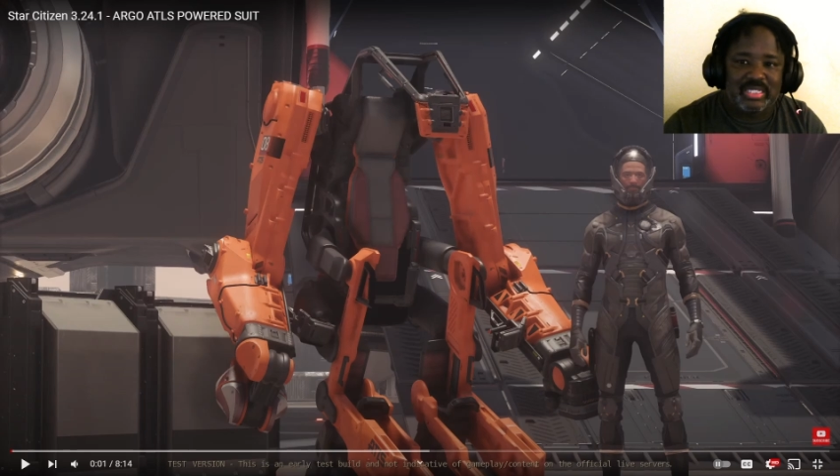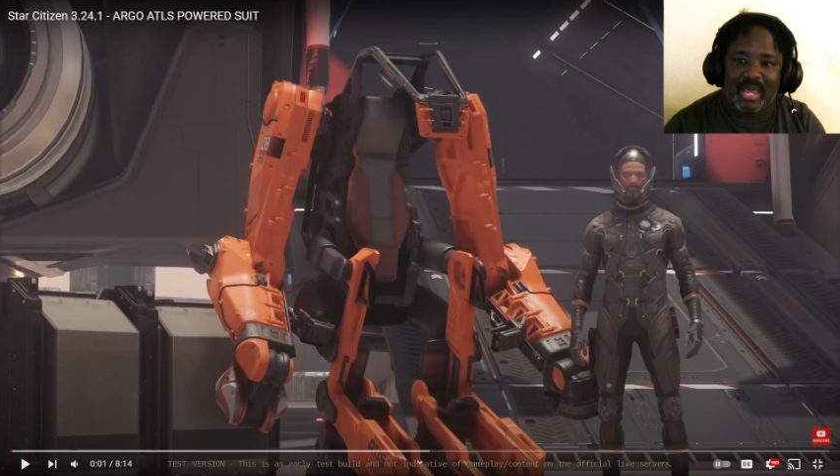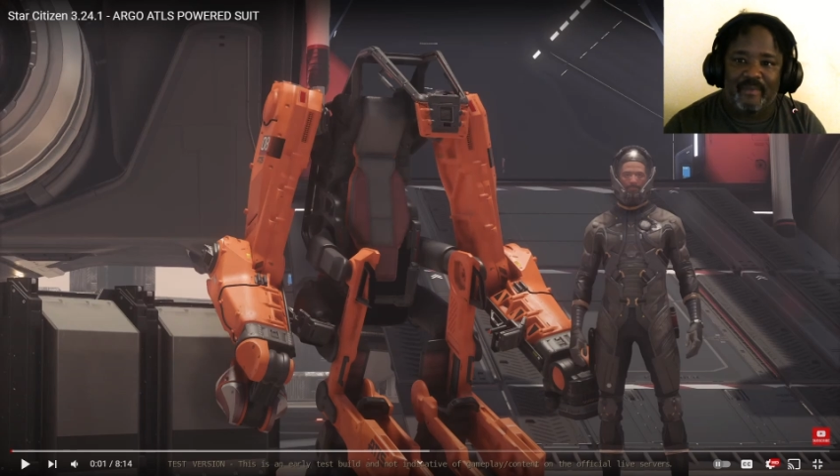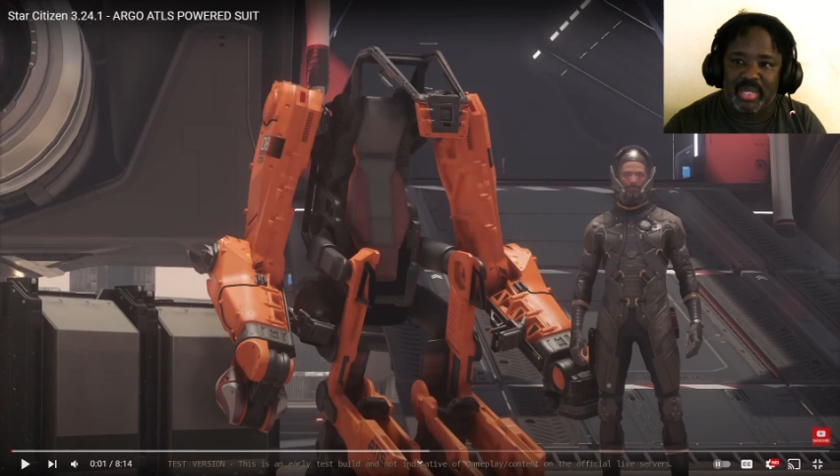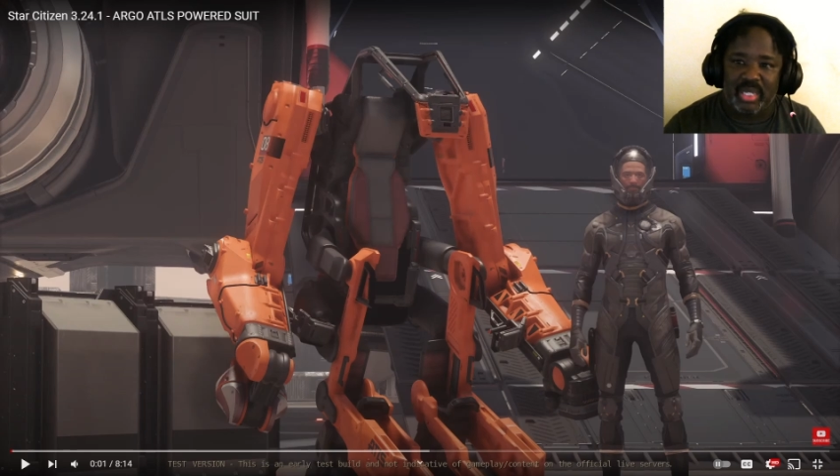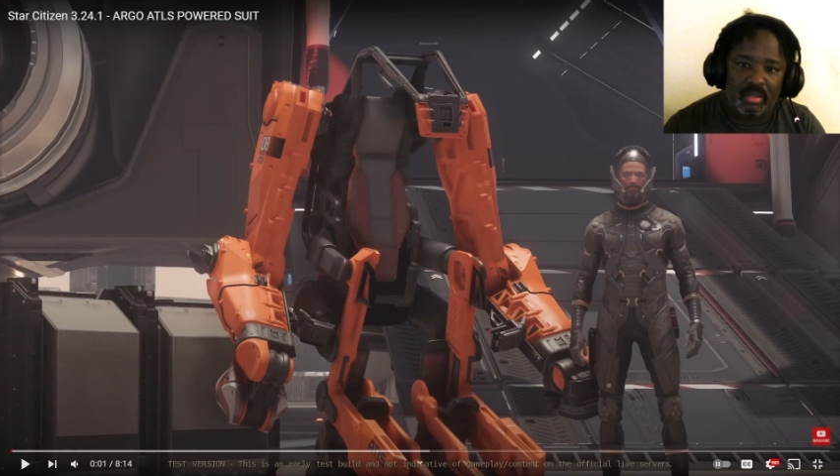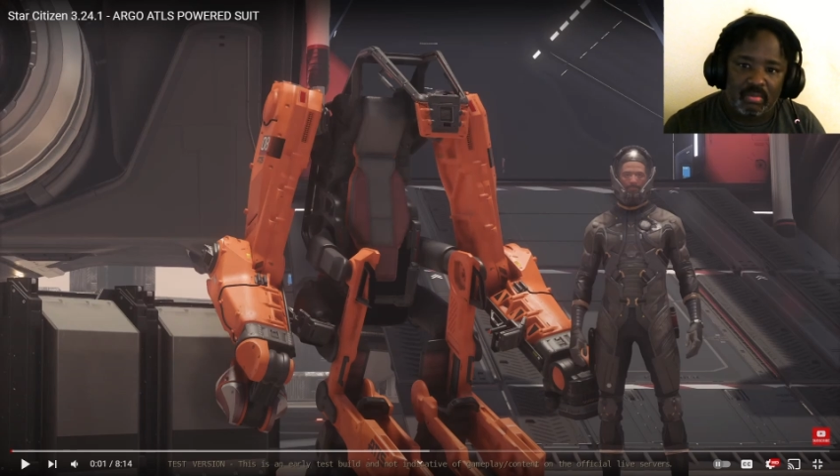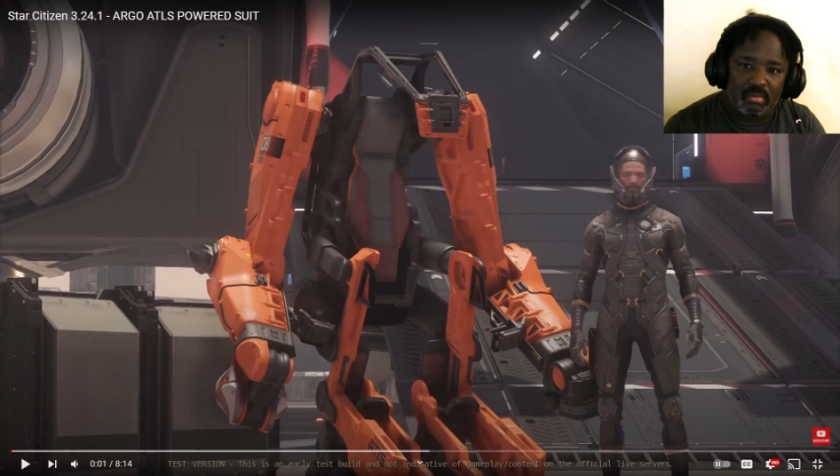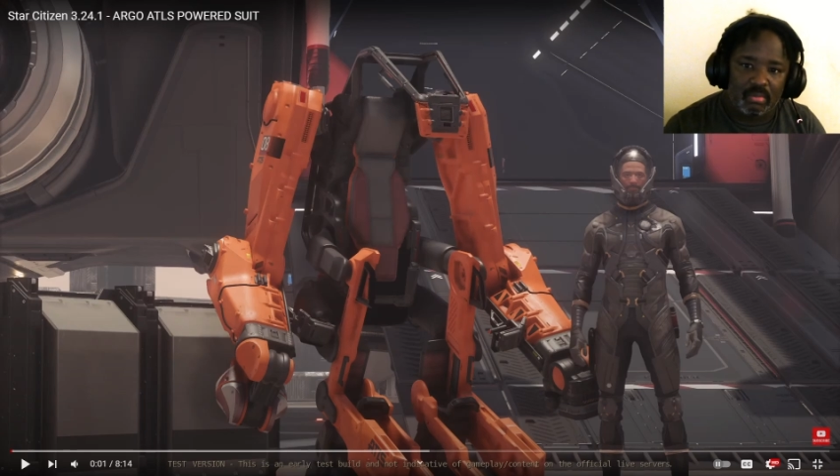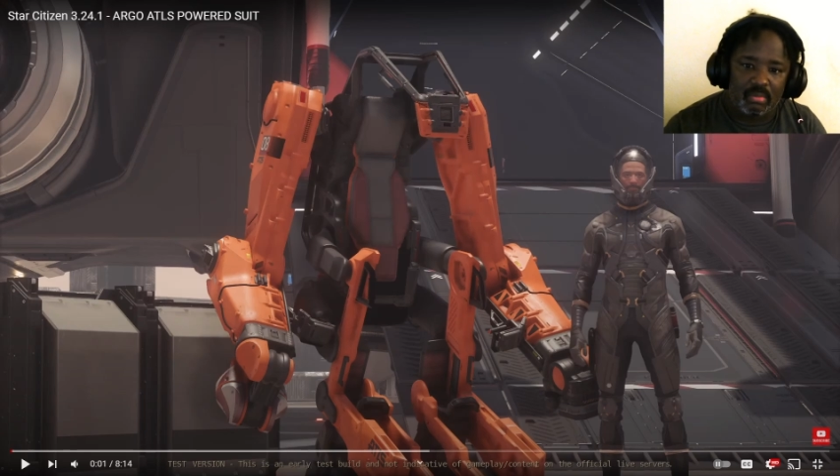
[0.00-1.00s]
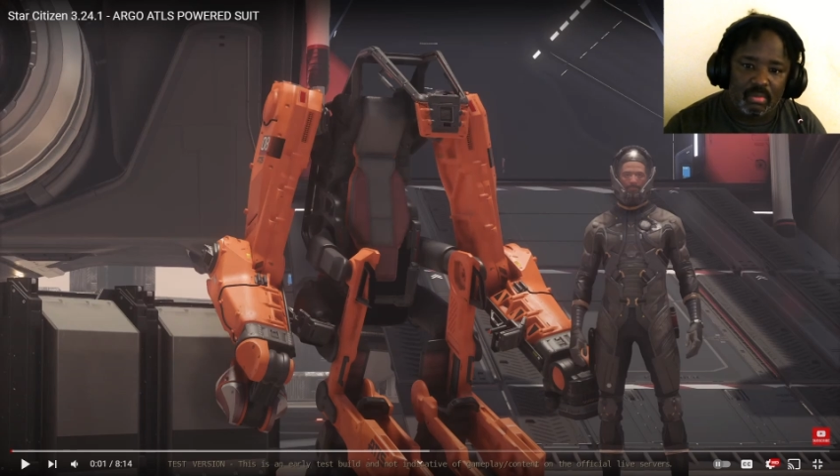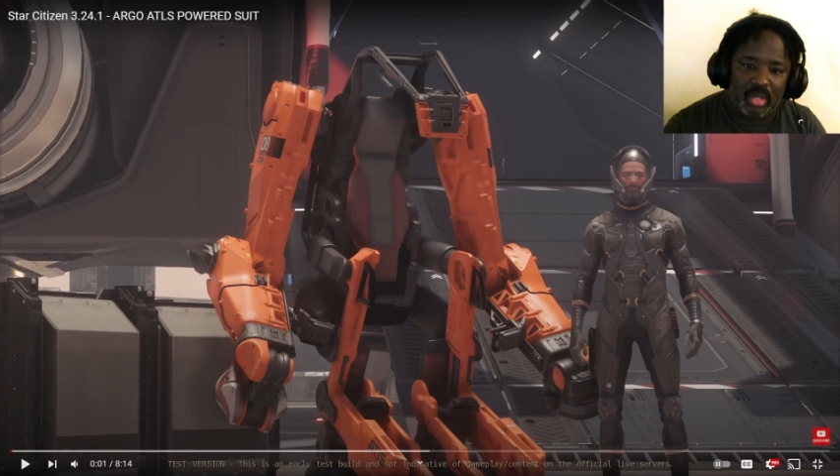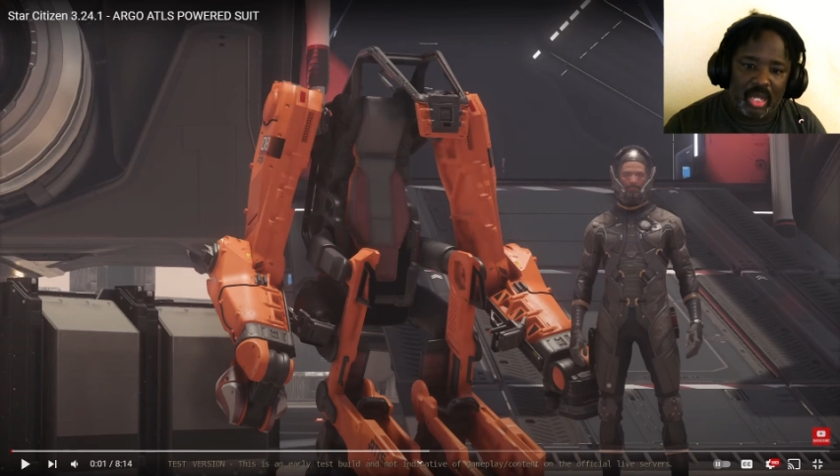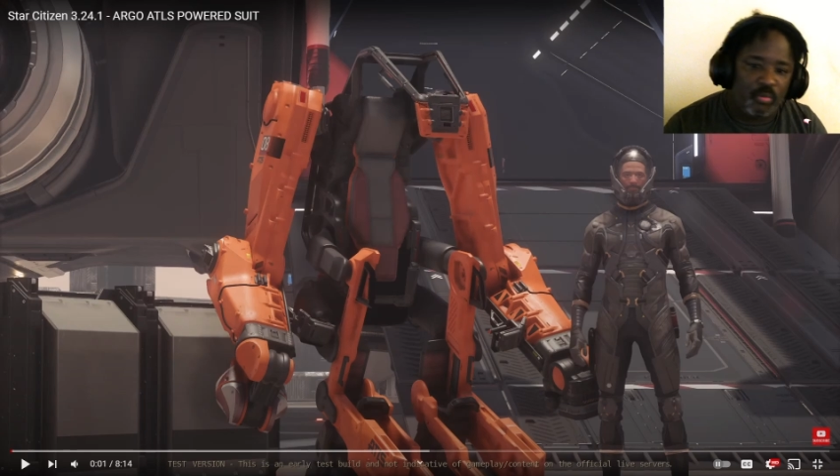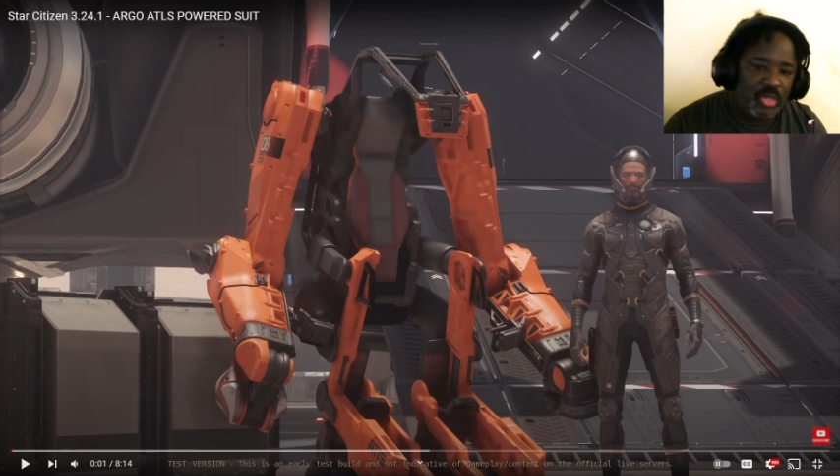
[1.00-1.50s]
can't be it.
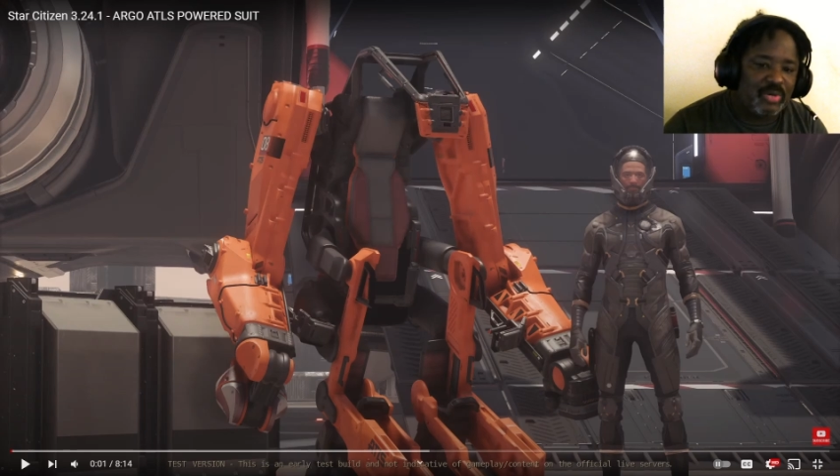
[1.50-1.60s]
And the reason